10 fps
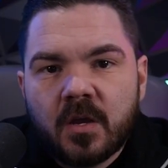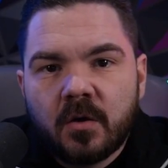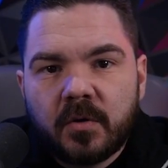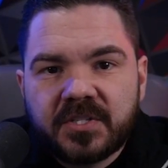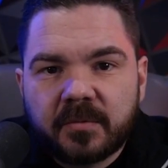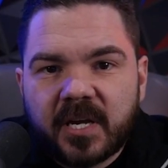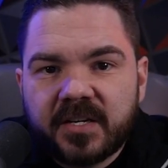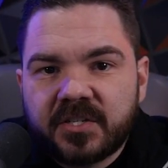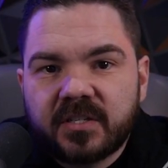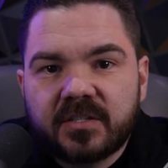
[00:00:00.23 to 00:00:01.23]
What's up,
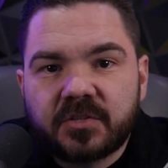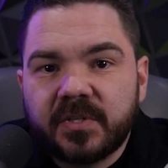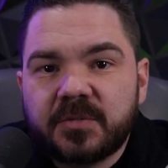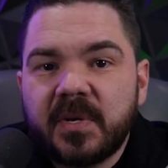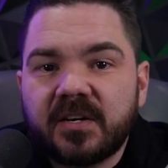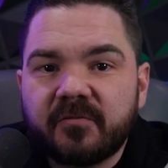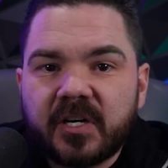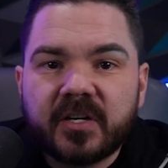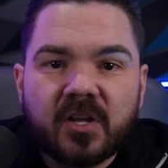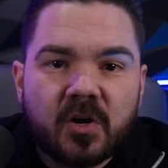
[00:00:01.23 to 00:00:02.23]
guys? So it's been a
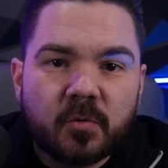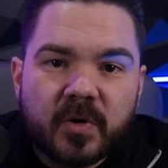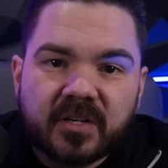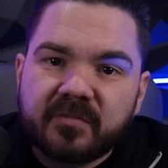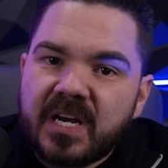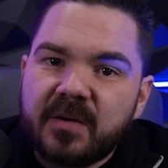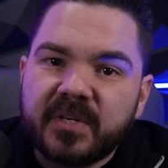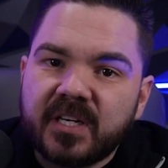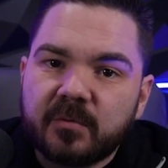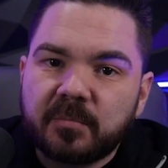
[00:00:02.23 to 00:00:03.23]
very long week of not
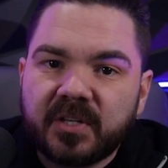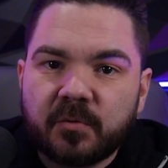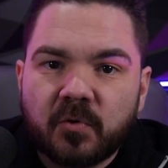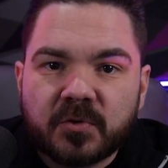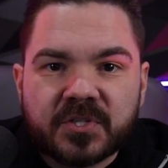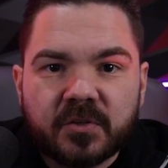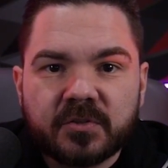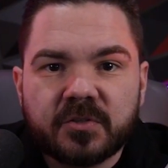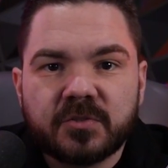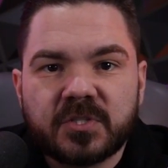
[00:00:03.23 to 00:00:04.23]
being able to play
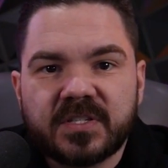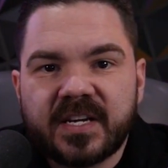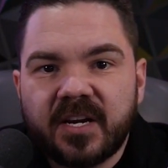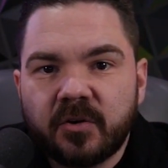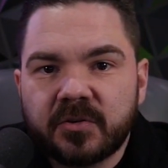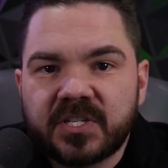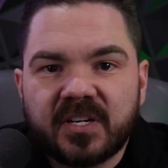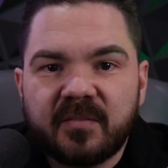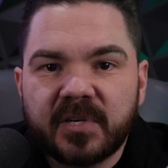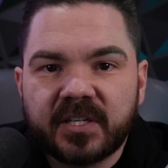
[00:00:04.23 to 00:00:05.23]
Warzone due to the errors that
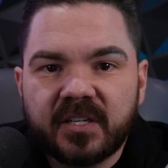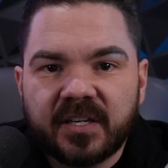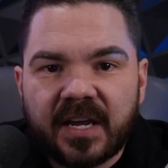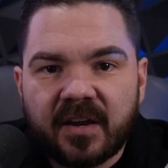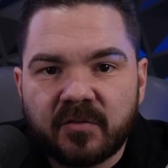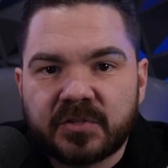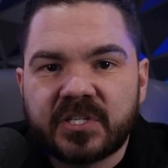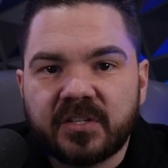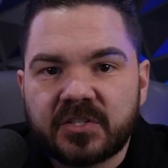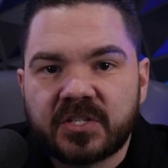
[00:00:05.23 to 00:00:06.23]
I've been getting ever
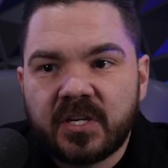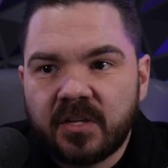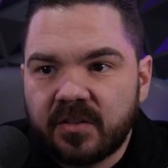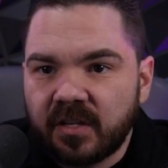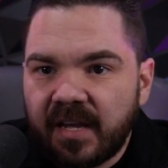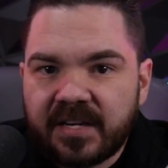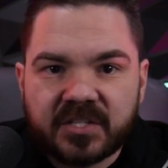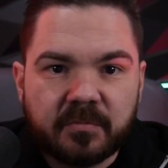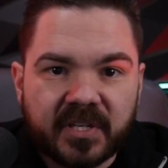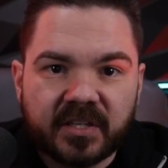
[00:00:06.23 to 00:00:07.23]
since the
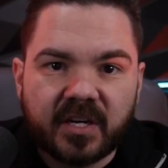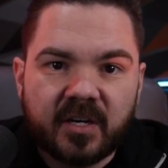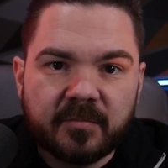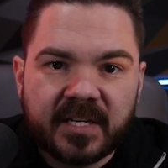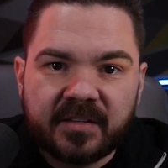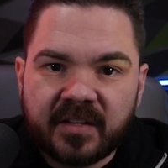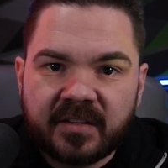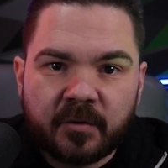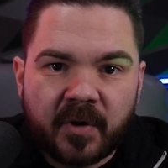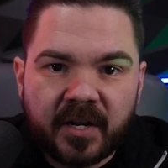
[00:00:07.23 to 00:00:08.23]
last big update that
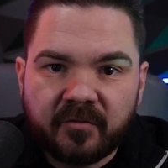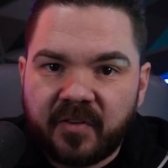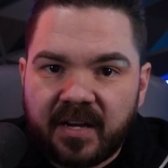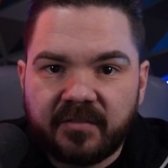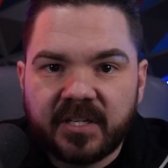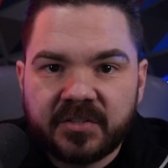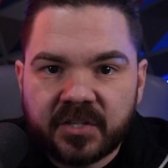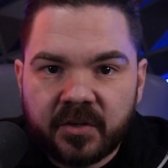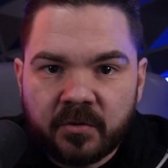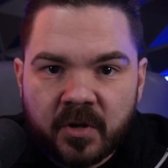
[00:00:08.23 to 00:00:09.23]
they ran five days
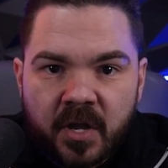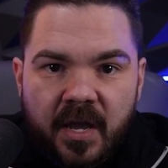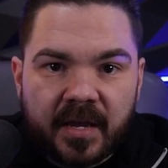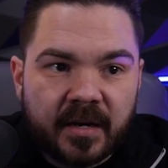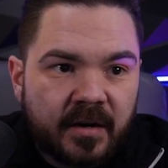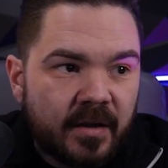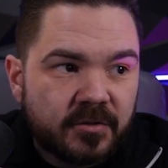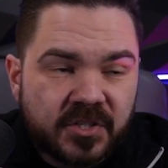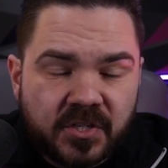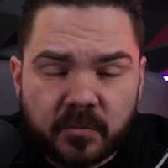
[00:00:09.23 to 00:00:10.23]
ago. And
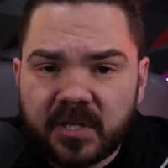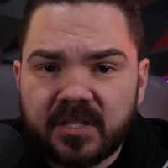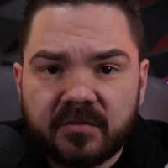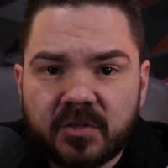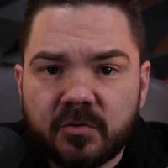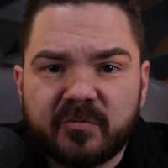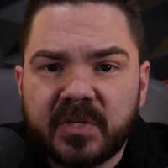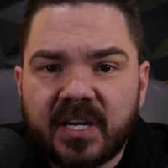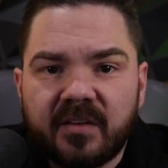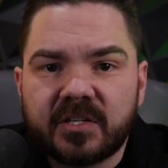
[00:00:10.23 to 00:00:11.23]
so many of you have
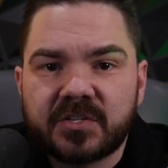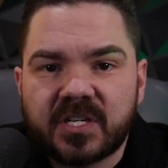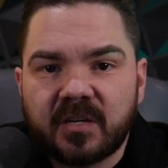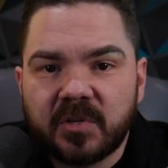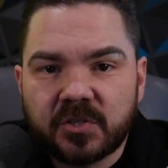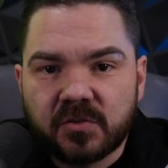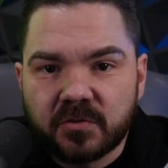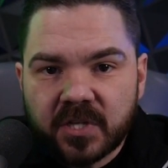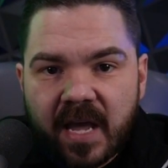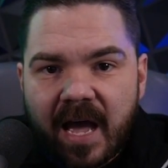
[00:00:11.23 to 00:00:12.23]
been having the same
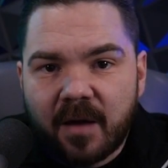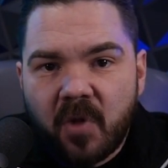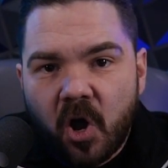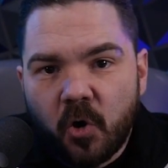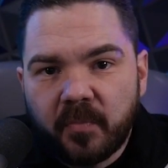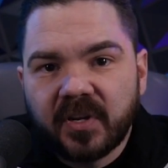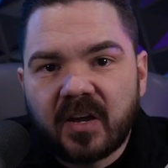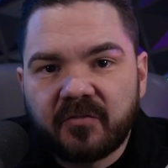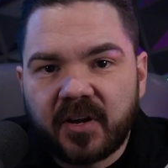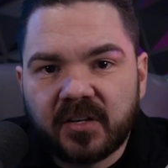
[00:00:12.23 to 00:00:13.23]
issues. I'm hoping
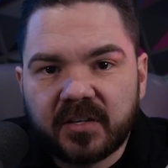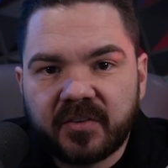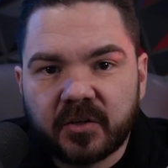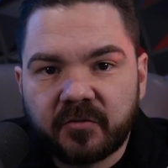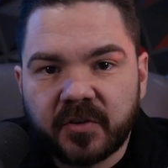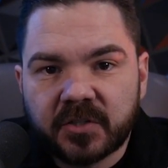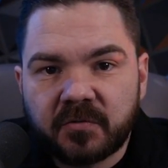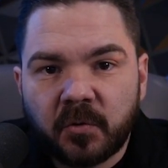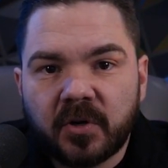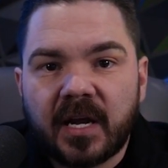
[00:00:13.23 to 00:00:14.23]
I finally found a fix
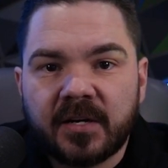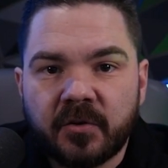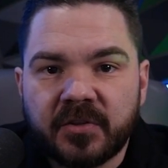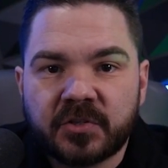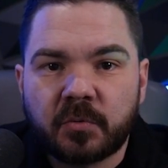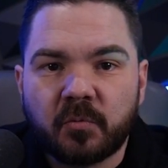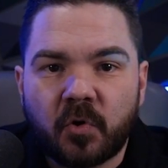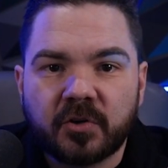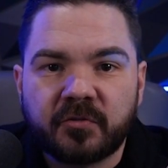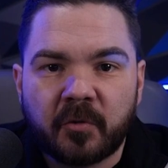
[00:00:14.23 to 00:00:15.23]
for it. I know this one
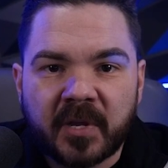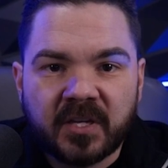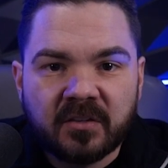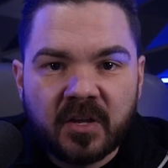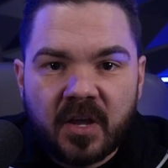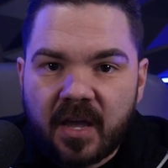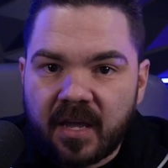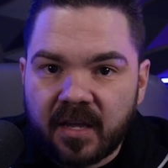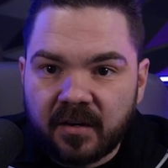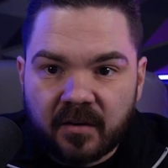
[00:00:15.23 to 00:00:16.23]
worked for me,
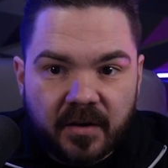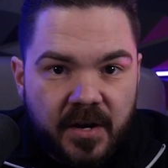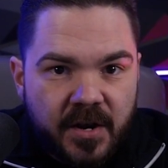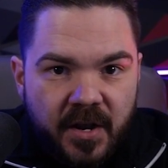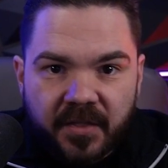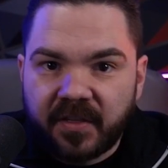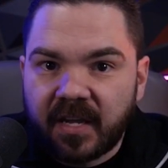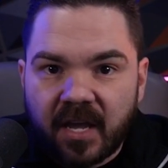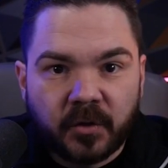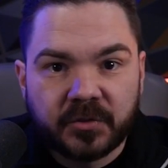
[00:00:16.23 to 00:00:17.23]
and
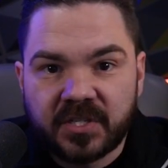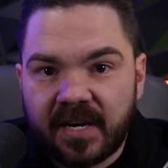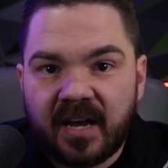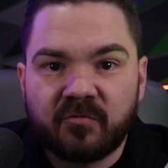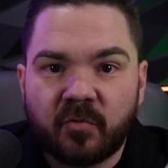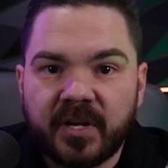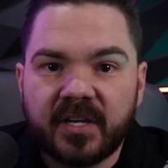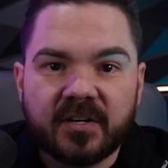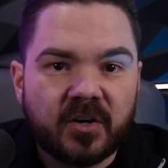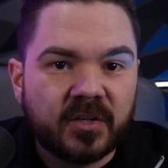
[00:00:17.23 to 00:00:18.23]
nothing else that I've
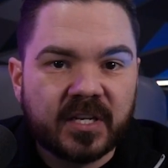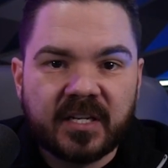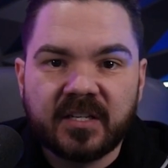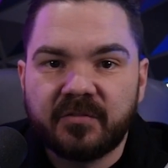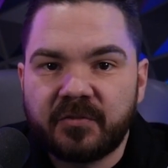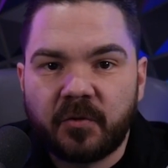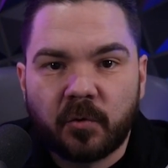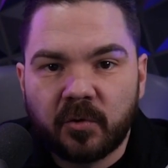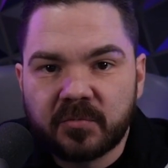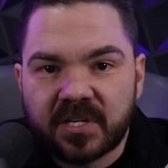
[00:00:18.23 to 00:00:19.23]
read on any of the
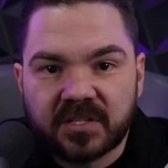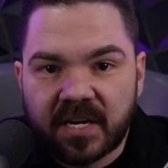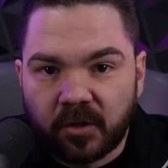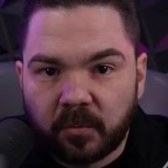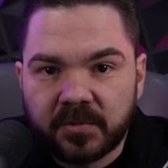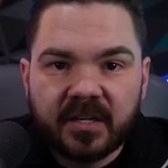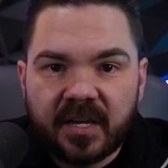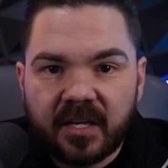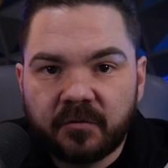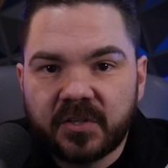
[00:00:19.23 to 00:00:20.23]
forums has helped.
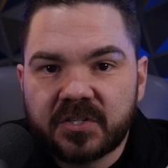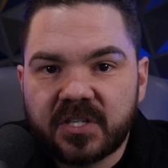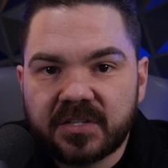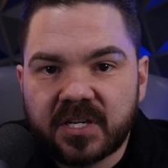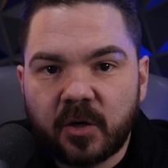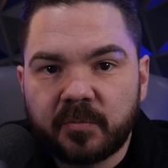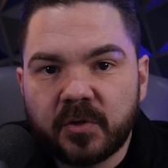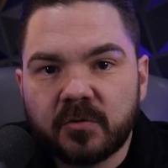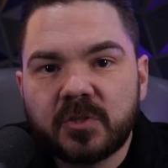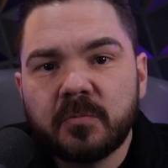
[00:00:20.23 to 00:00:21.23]
If this does help
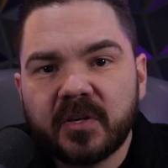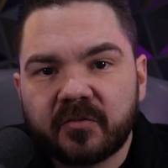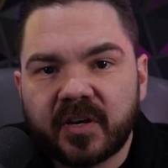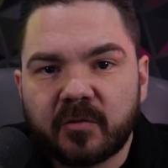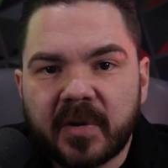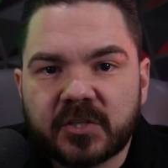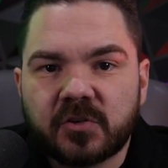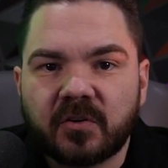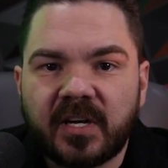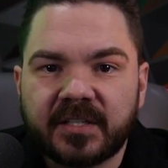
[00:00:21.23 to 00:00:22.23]
you, do me a favor, make
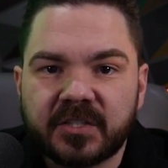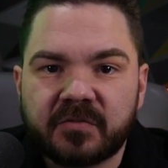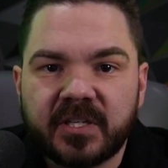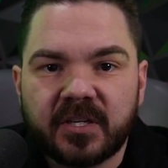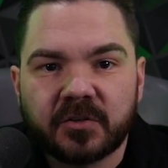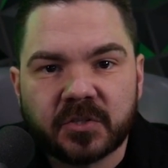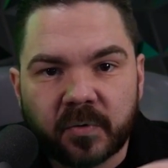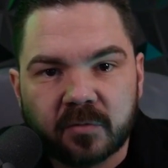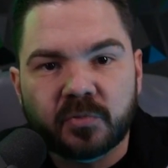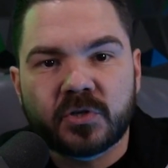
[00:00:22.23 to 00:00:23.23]
sure to like this video so
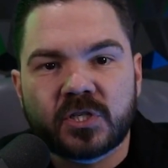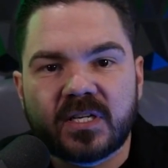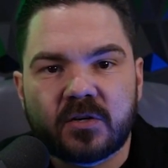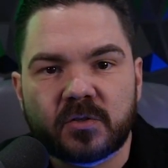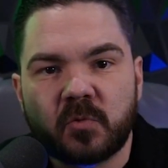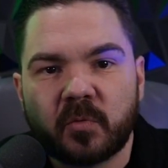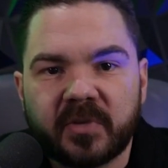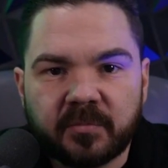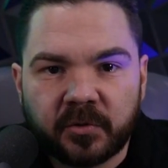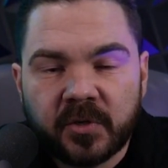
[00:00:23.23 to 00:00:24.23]
we can push it out to more
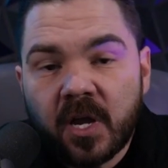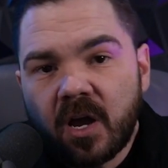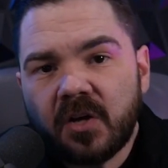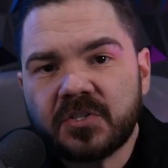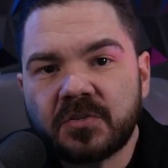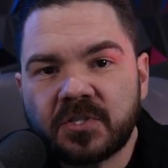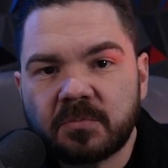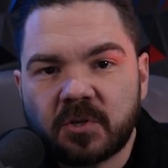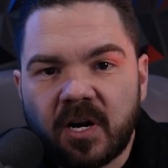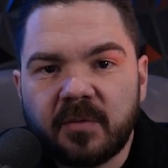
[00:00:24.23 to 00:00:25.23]
people. Also
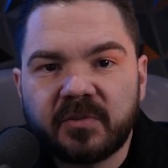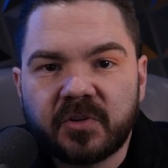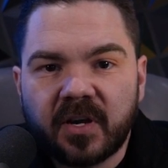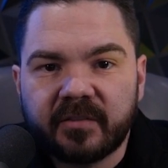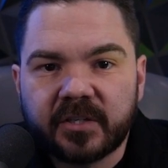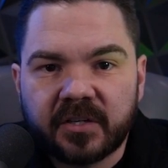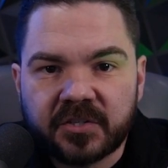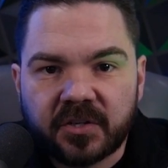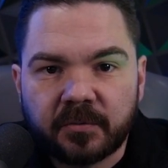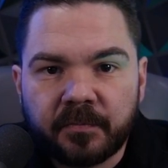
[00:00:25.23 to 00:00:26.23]
subscribe if you haven't done
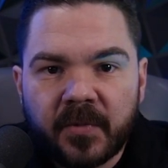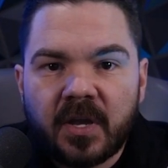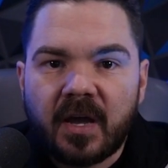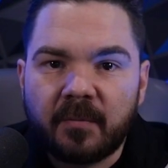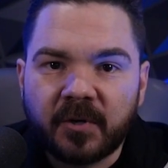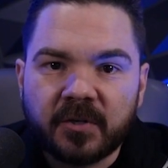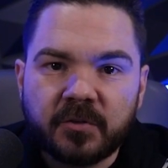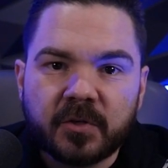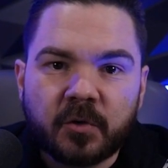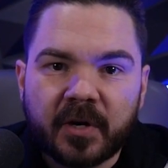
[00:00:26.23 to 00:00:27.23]
so. I'm going to
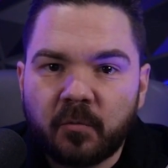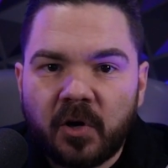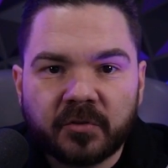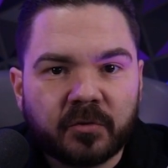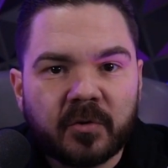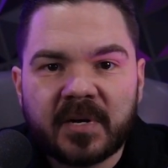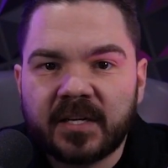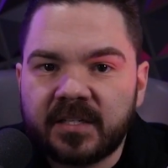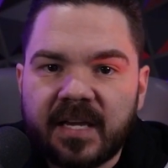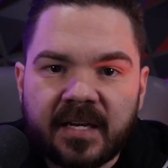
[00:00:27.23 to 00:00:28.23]
do a quick walkthrough. I'm
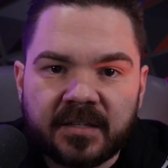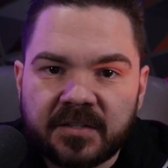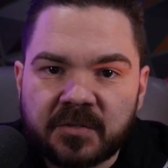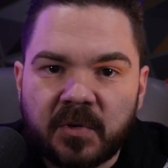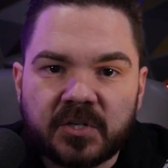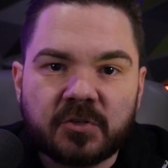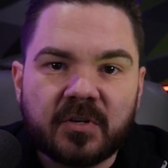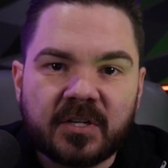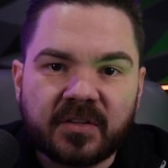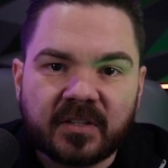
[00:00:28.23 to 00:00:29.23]
not going to edit this much or
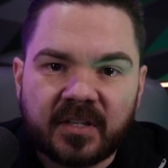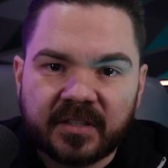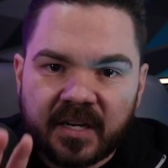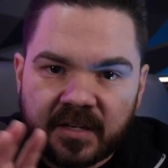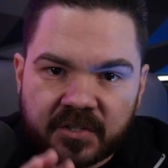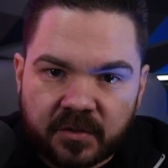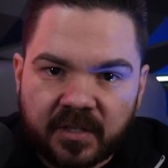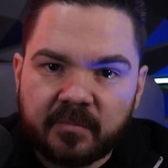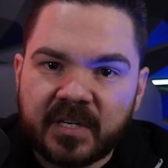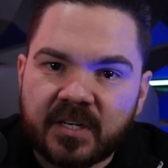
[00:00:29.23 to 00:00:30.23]
anything like that, so
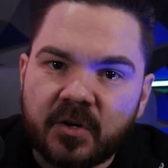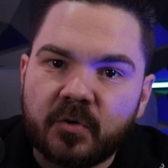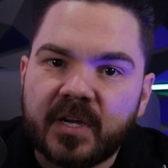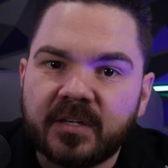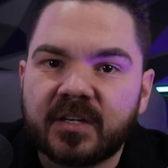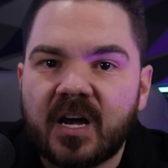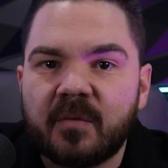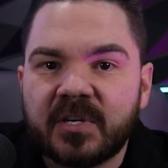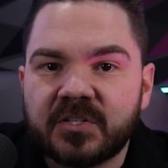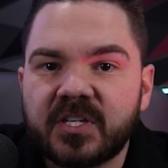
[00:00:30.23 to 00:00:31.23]
let me know in the
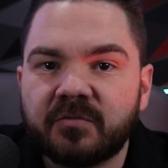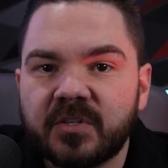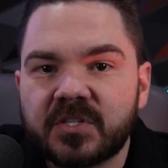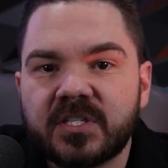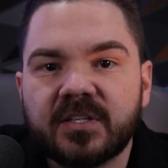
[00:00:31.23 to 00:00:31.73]
comments if this did